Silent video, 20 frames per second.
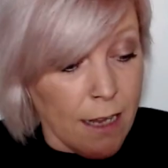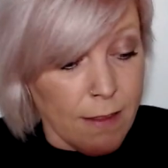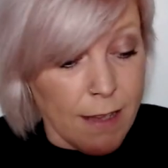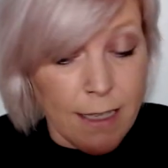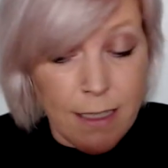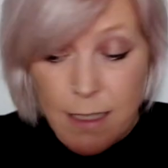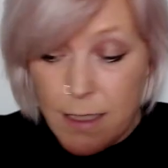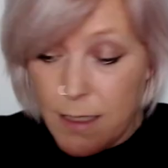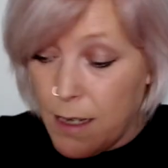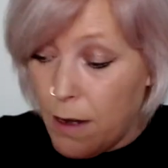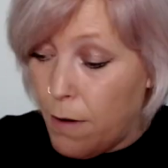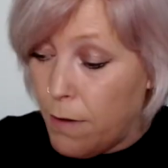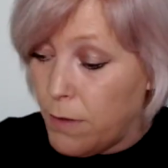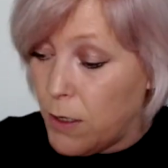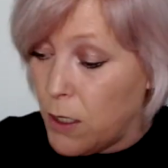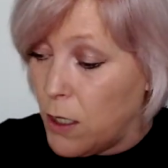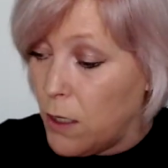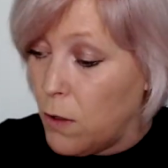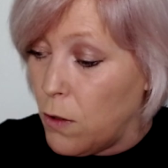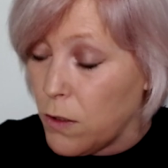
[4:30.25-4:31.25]
This is how I'm
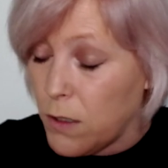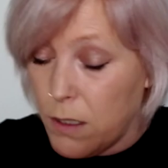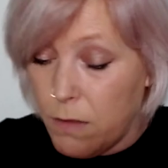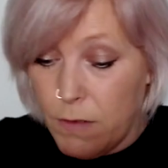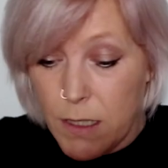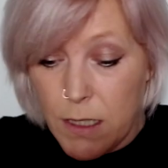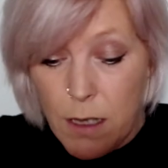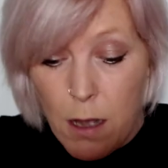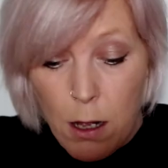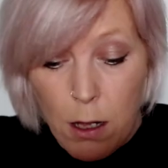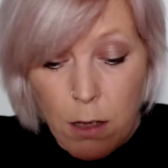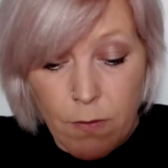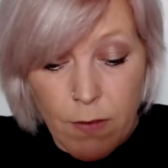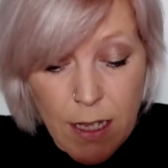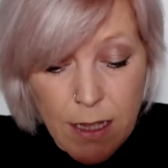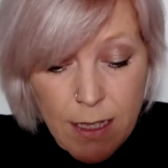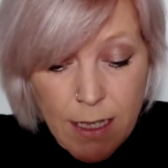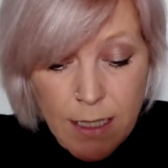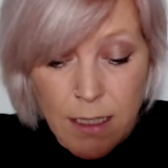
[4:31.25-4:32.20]
going to look to resolve it.